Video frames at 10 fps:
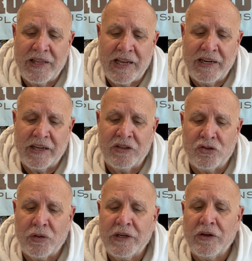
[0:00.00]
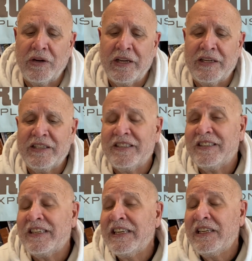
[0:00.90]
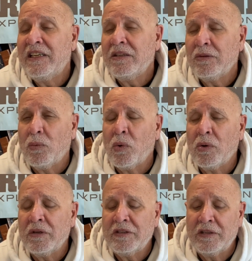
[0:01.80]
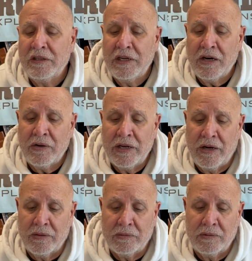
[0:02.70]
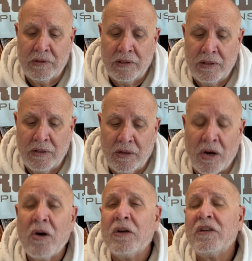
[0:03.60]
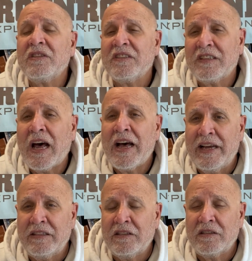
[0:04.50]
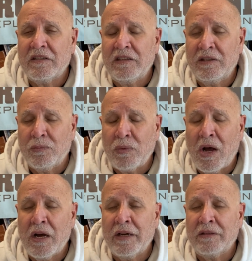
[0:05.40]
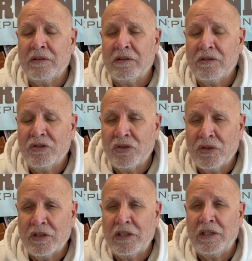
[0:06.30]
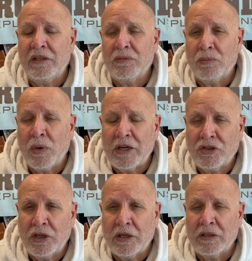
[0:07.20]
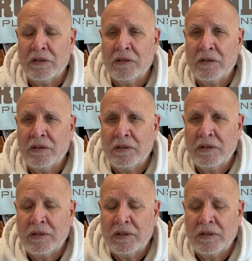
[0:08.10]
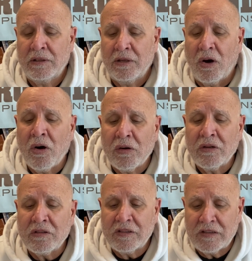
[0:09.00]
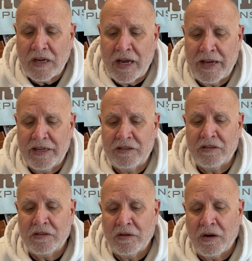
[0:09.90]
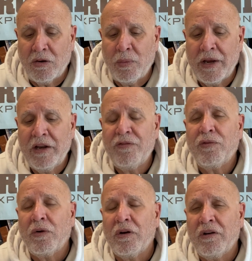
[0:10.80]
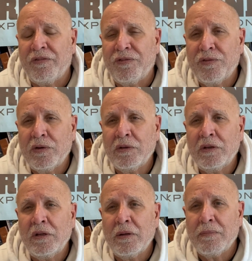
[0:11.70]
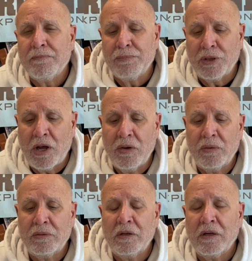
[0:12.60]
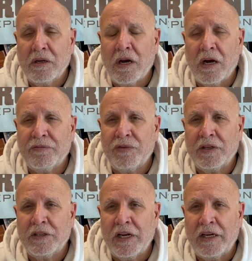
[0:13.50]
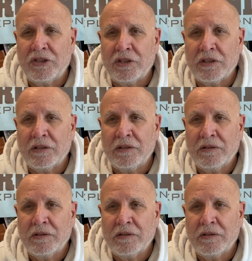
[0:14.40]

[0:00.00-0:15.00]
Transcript: that it can trigger an Ezekiel war scenario. All sides, Iran, Turkey, Russia, all sides are ready for a full-blown confrontation.